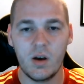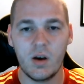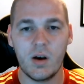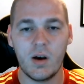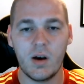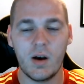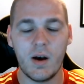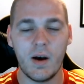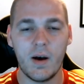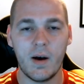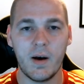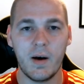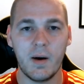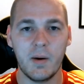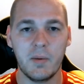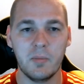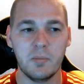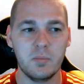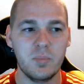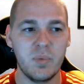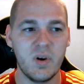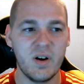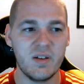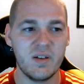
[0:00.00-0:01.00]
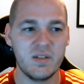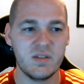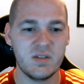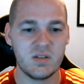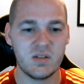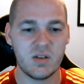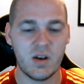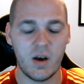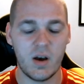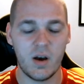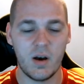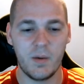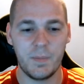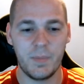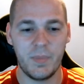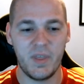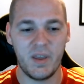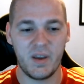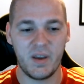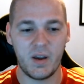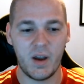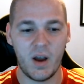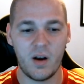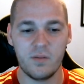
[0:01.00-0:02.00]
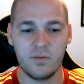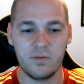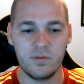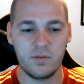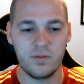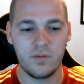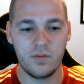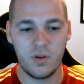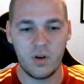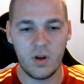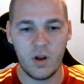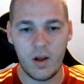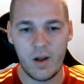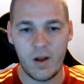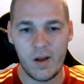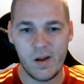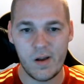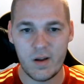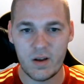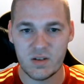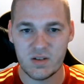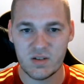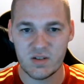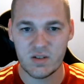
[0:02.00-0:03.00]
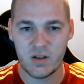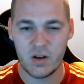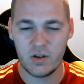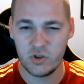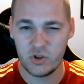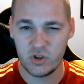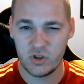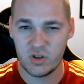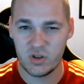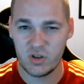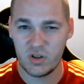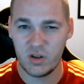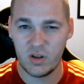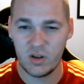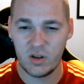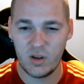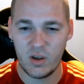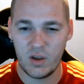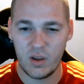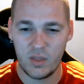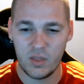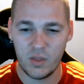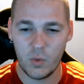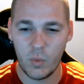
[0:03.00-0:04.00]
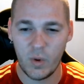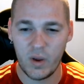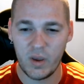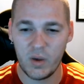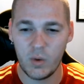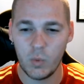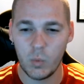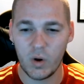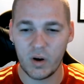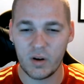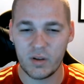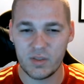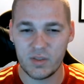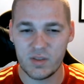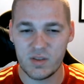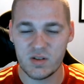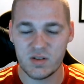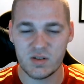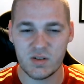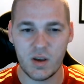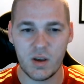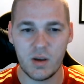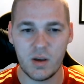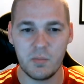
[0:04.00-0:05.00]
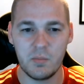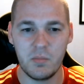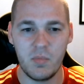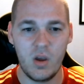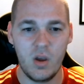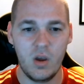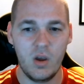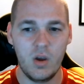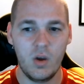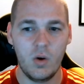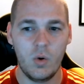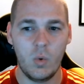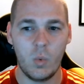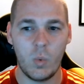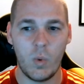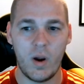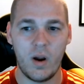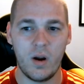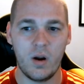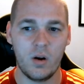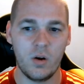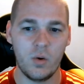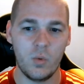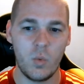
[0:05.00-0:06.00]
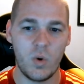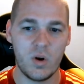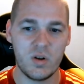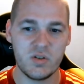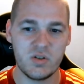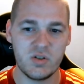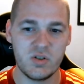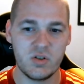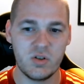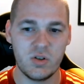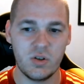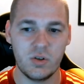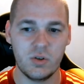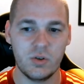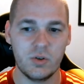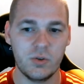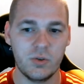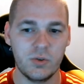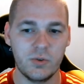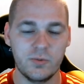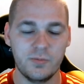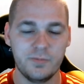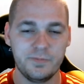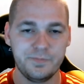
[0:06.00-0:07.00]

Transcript: But they kind of essentially in the way work the same, where once you